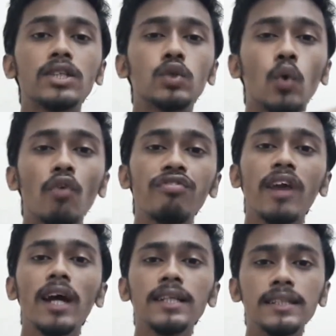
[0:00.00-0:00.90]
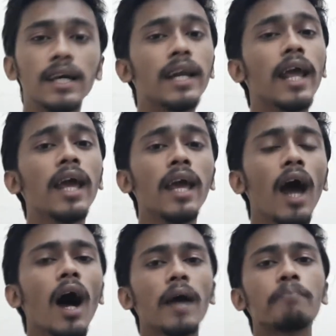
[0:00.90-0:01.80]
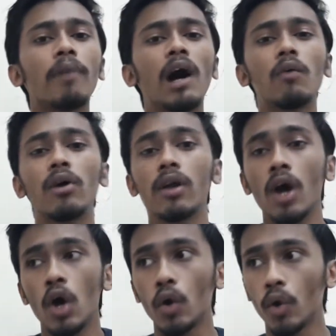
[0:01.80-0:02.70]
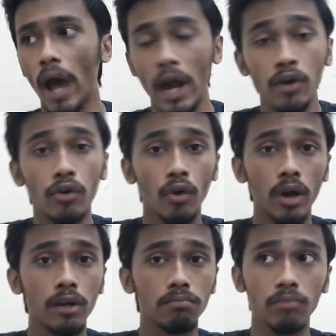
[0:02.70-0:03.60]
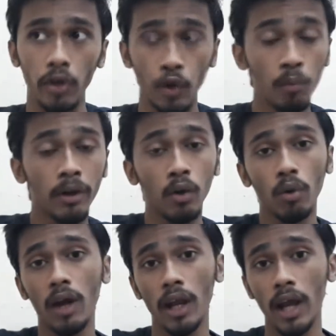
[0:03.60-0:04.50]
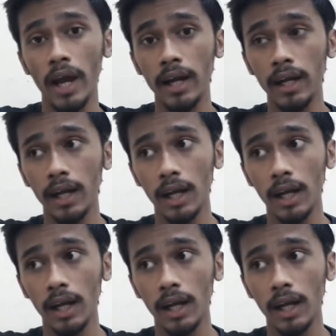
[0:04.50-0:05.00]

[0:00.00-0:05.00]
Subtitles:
Sophia is an AI powered android human look-alike